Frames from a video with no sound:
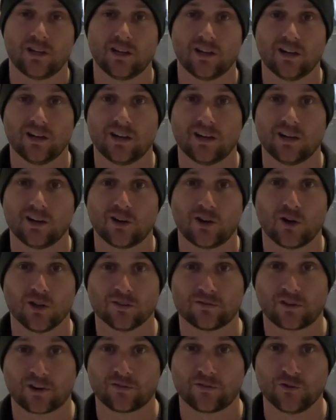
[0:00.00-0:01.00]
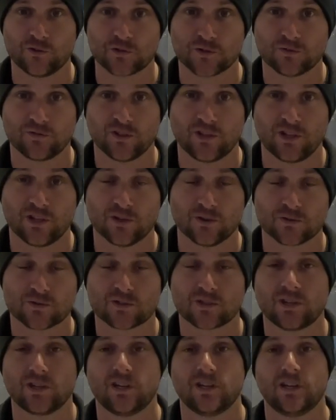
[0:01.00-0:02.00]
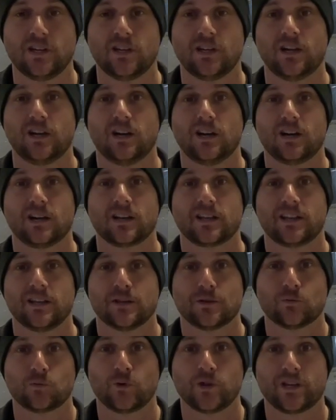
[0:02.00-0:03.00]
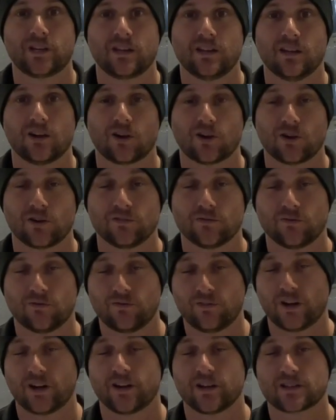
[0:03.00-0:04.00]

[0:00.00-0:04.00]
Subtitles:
all of our future videos. Again, we are very